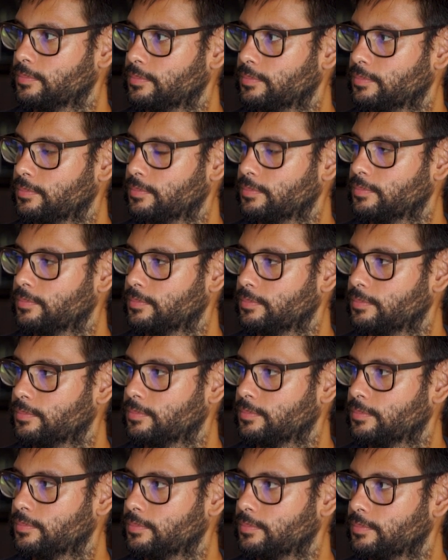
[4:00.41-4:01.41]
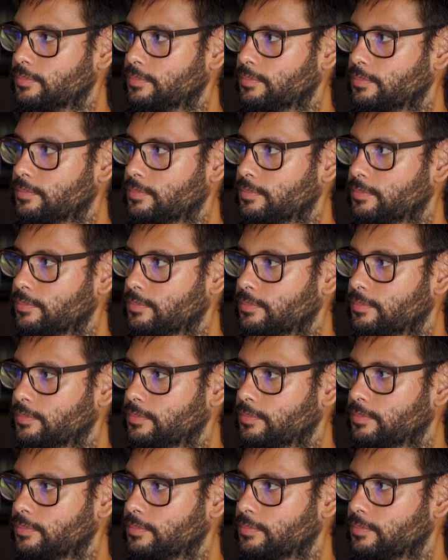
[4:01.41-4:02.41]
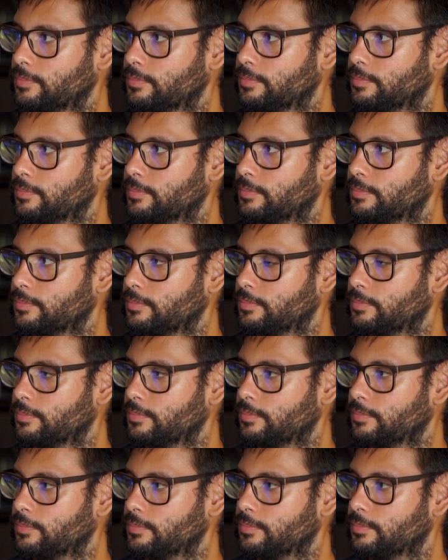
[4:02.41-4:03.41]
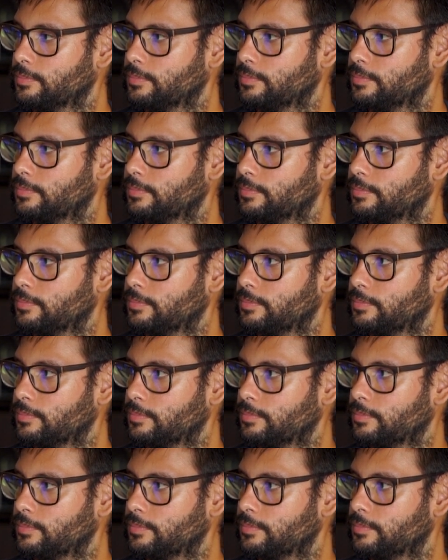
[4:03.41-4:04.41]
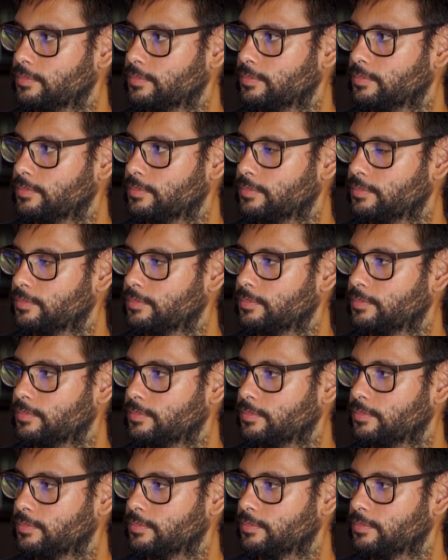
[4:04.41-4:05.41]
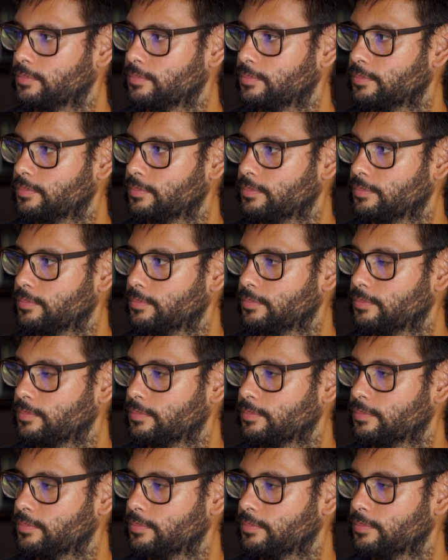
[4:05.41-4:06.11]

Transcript: The person shown says nothing.